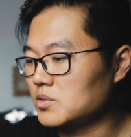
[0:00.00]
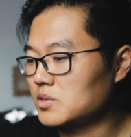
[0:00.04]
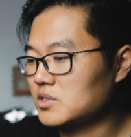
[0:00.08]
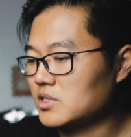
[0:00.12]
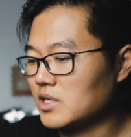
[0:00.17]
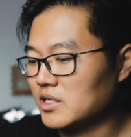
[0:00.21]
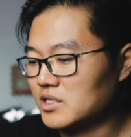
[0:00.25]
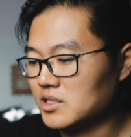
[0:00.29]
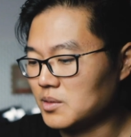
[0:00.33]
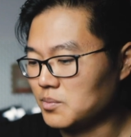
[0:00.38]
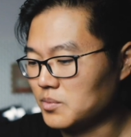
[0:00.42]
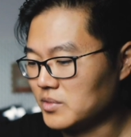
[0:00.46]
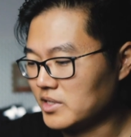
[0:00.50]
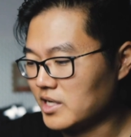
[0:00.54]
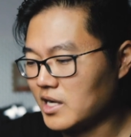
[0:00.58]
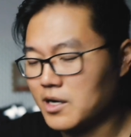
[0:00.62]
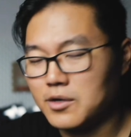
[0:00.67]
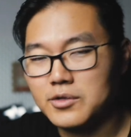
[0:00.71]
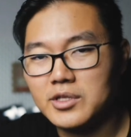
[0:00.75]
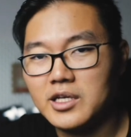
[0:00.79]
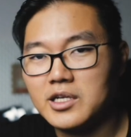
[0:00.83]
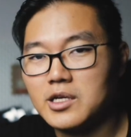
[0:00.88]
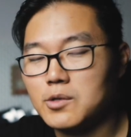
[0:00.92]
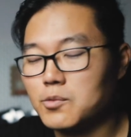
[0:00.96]
set them
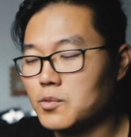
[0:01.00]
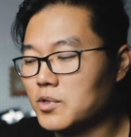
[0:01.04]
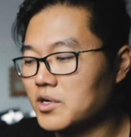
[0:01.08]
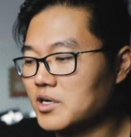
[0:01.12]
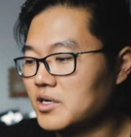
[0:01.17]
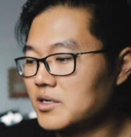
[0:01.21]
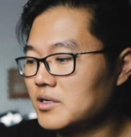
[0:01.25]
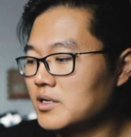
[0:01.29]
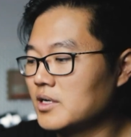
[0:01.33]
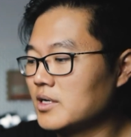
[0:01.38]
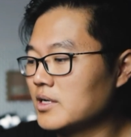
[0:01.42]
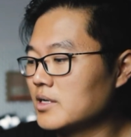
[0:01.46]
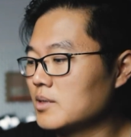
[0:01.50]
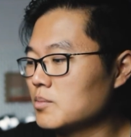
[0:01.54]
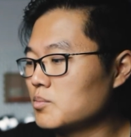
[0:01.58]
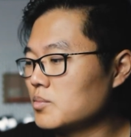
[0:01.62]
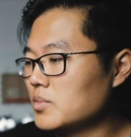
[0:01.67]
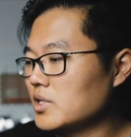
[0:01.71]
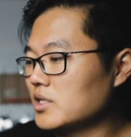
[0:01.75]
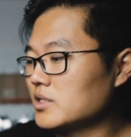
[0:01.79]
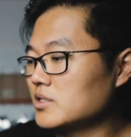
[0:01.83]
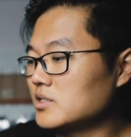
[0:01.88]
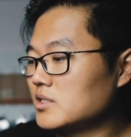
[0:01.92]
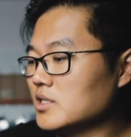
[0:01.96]
down anywhere.
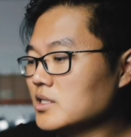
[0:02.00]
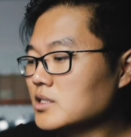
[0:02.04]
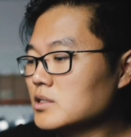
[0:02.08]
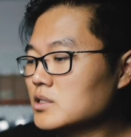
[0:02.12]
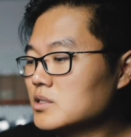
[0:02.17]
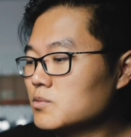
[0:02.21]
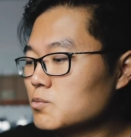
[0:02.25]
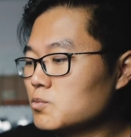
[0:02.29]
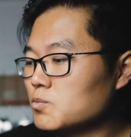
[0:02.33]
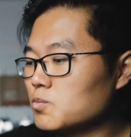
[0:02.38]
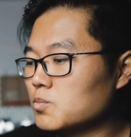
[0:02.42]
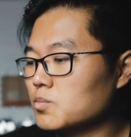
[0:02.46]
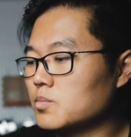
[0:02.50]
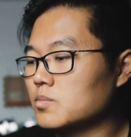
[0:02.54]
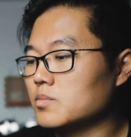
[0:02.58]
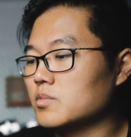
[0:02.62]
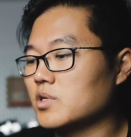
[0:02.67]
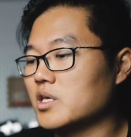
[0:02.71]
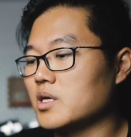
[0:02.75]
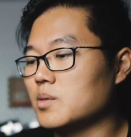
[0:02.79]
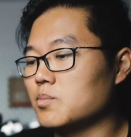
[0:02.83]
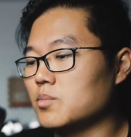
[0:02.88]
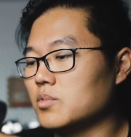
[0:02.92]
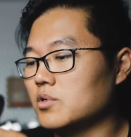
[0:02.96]
But this
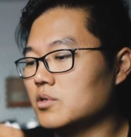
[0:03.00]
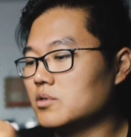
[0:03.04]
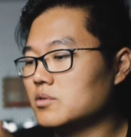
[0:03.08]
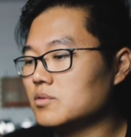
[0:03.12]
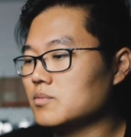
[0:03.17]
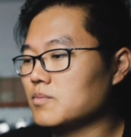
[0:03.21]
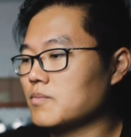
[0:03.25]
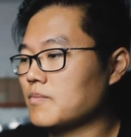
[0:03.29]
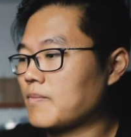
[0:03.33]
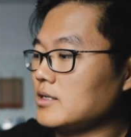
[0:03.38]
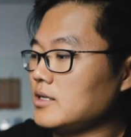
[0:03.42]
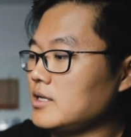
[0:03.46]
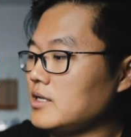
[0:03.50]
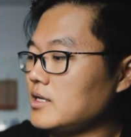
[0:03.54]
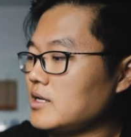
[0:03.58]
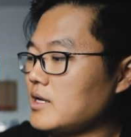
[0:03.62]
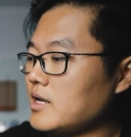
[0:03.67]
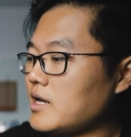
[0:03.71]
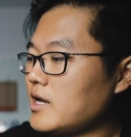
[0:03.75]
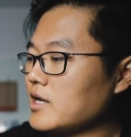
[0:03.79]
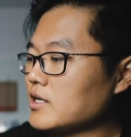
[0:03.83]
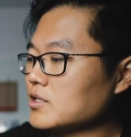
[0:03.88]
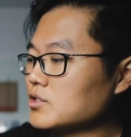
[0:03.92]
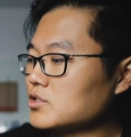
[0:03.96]
gimbal,
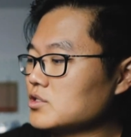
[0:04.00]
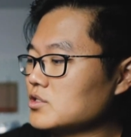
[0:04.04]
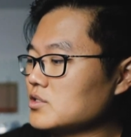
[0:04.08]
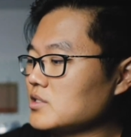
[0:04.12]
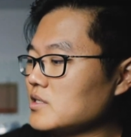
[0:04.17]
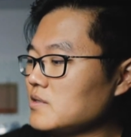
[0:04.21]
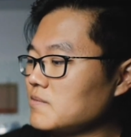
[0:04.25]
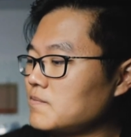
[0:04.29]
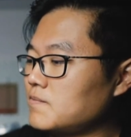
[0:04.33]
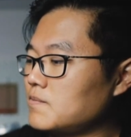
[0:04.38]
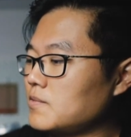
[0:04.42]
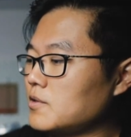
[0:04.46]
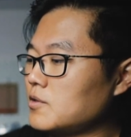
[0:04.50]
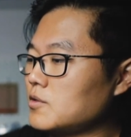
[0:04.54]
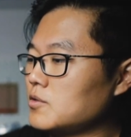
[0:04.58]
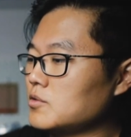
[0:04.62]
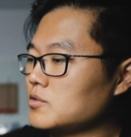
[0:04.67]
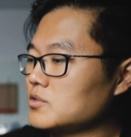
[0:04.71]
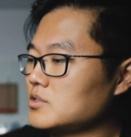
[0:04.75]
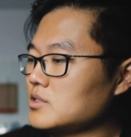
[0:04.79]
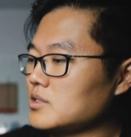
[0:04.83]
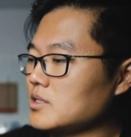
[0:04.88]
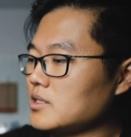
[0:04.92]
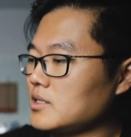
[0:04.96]
it actually
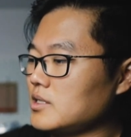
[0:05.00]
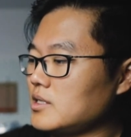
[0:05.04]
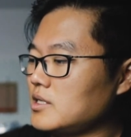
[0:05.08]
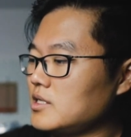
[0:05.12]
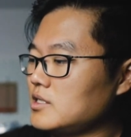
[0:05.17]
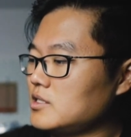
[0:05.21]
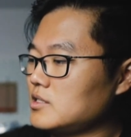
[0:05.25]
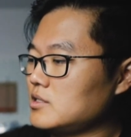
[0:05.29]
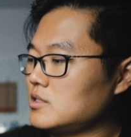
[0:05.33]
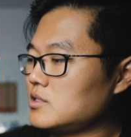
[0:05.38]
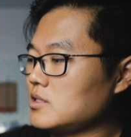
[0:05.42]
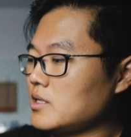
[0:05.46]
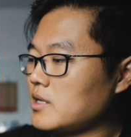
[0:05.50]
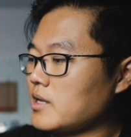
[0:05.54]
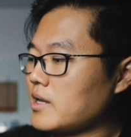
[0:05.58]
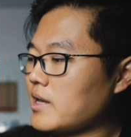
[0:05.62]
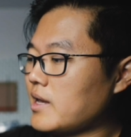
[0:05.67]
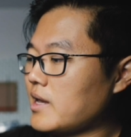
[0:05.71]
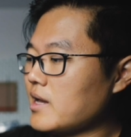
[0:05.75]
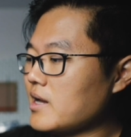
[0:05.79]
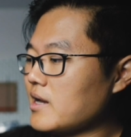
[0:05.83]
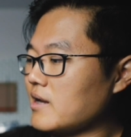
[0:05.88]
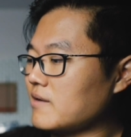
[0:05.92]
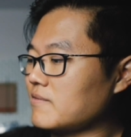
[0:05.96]
folds in
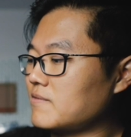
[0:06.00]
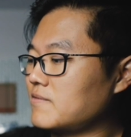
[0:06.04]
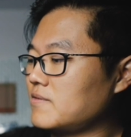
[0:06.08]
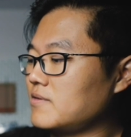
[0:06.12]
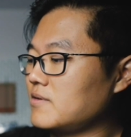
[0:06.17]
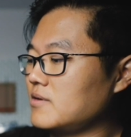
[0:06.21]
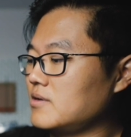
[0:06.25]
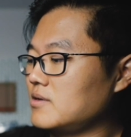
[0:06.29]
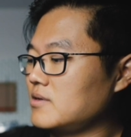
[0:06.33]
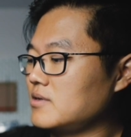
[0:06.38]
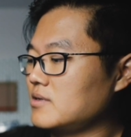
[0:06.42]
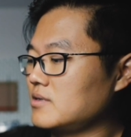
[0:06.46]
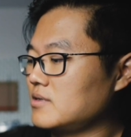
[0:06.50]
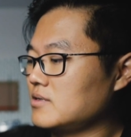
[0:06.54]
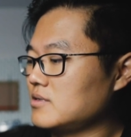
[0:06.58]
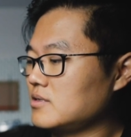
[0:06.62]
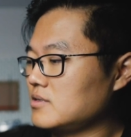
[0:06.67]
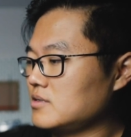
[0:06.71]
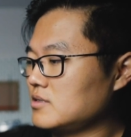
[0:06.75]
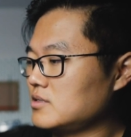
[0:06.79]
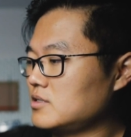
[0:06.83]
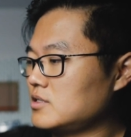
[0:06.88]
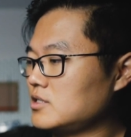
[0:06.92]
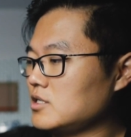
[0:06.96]
half.
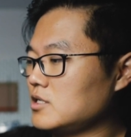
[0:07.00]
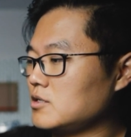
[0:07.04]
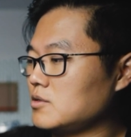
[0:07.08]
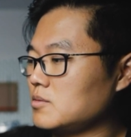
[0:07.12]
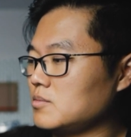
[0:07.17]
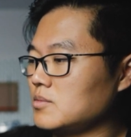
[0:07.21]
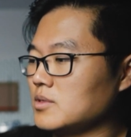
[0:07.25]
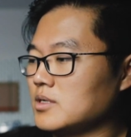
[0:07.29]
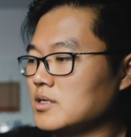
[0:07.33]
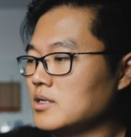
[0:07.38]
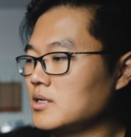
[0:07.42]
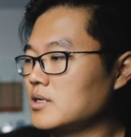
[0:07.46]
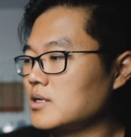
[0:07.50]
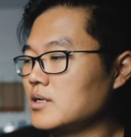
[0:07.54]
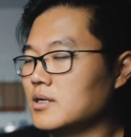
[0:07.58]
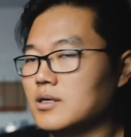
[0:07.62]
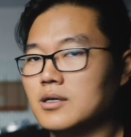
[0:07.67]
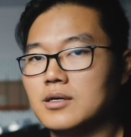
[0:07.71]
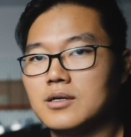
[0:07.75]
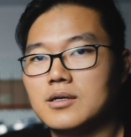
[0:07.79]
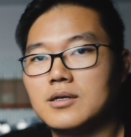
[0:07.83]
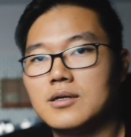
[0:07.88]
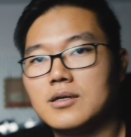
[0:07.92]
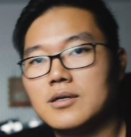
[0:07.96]
So
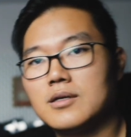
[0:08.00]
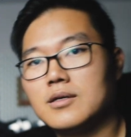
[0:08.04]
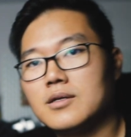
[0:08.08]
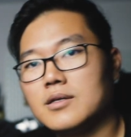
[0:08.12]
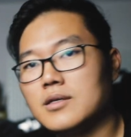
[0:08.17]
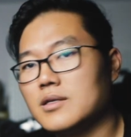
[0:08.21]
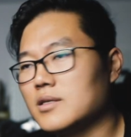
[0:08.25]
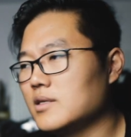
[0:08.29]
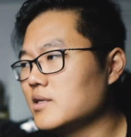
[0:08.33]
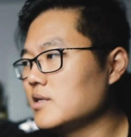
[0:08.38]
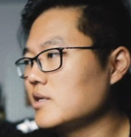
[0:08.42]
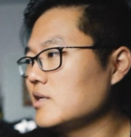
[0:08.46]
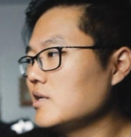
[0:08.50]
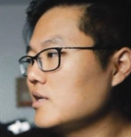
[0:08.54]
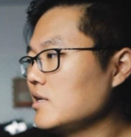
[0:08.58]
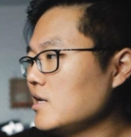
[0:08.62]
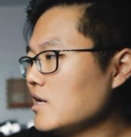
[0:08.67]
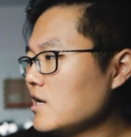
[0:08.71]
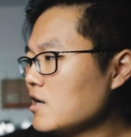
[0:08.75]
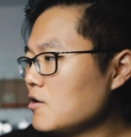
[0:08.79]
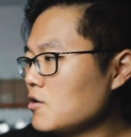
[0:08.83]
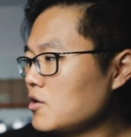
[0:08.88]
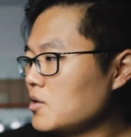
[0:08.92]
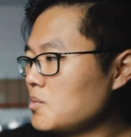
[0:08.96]

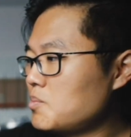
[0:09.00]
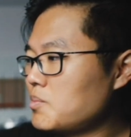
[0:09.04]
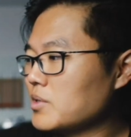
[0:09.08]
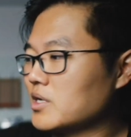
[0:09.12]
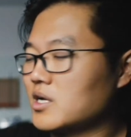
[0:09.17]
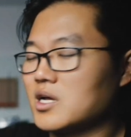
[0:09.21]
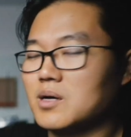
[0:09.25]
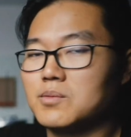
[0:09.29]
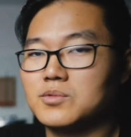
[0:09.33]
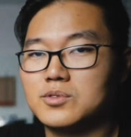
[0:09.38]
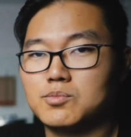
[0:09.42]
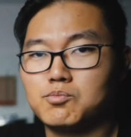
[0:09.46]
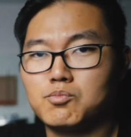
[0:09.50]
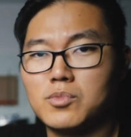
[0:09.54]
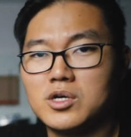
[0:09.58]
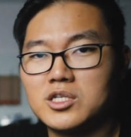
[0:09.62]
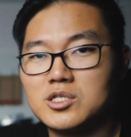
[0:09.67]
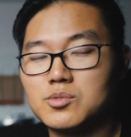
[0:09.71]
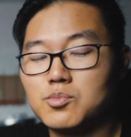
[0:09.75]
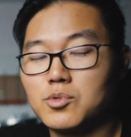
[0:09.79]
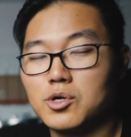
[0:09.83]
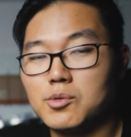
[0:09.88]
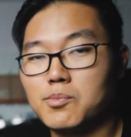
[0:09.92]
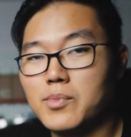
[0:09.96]
now it becomes
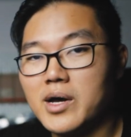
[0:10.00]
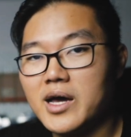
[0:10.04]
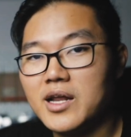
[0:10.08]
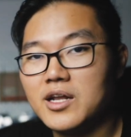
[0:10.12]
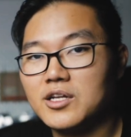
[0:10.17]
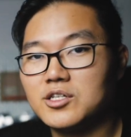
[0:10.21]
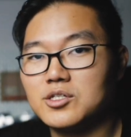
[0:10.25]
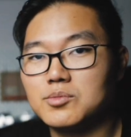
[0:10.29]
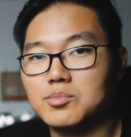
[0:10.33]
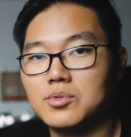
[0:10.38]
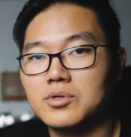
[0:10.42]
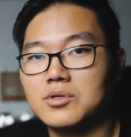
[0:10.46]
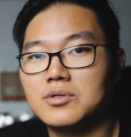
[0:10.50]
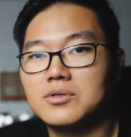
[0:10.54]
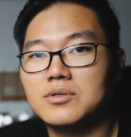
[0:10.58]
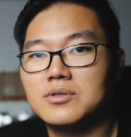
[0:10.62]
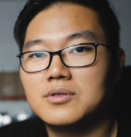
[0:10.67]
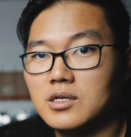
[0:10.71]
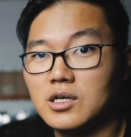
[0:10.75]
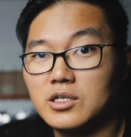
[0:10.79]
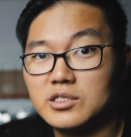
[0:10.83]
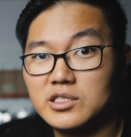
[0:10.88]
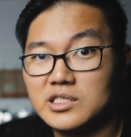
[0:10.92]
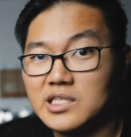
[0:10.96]
much more manageable.
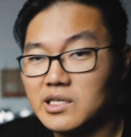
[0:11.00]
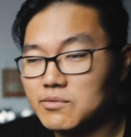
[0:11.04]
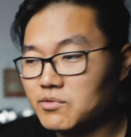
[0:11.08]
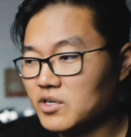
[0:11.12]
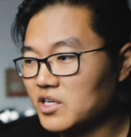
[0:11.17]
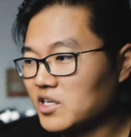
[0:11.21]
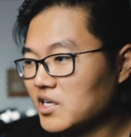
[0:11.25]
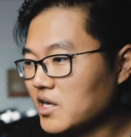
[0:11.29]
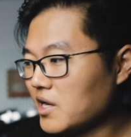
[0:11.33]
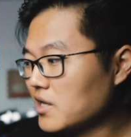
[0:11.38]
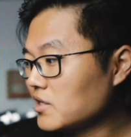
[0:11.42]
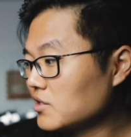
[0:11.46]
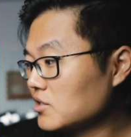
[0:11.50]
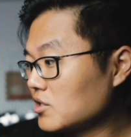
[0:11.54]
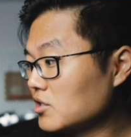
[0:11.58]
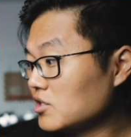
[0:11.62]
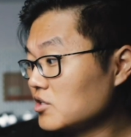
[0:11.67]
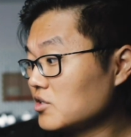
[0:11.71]
A $79